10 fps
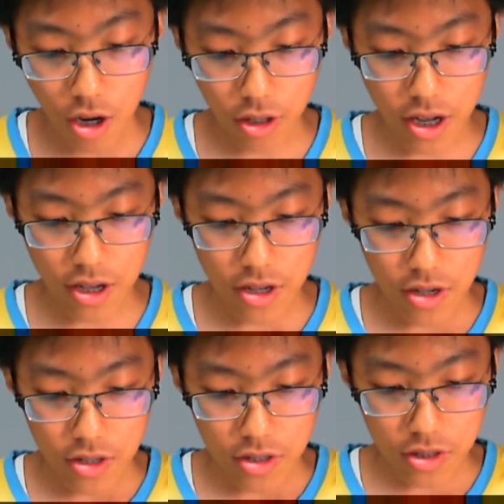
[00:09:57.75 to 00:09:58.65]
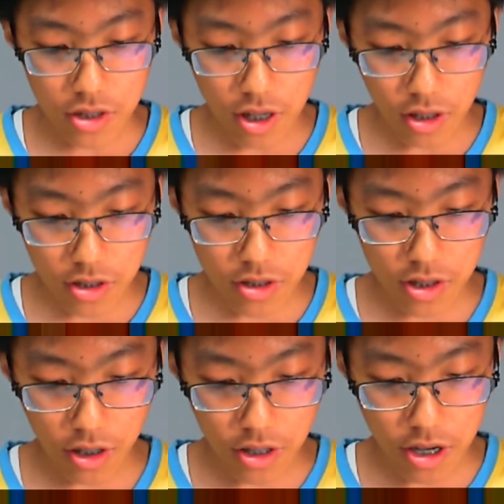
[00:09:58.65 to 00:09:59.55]
Okay, Seel is
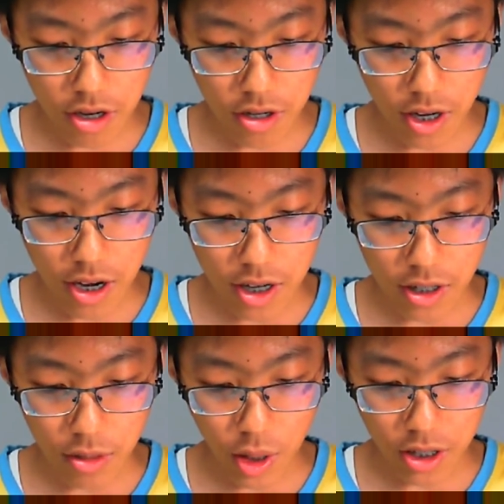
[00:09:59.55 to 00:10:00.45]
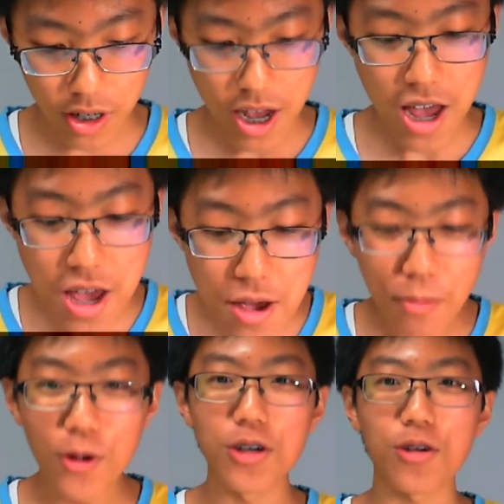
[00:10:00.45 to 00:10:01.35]
still here. Come on,
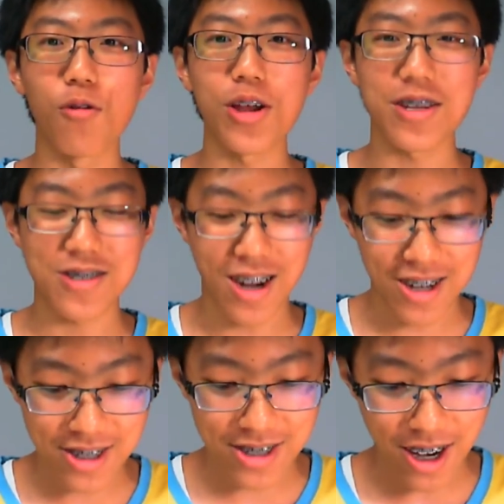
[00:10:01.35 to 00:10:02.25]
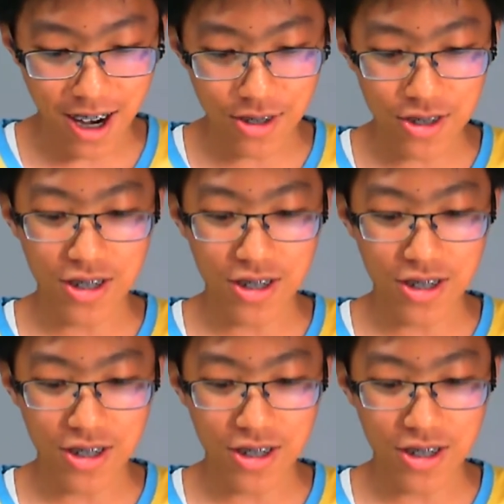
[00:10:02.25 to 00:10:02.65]
able to quick attack it down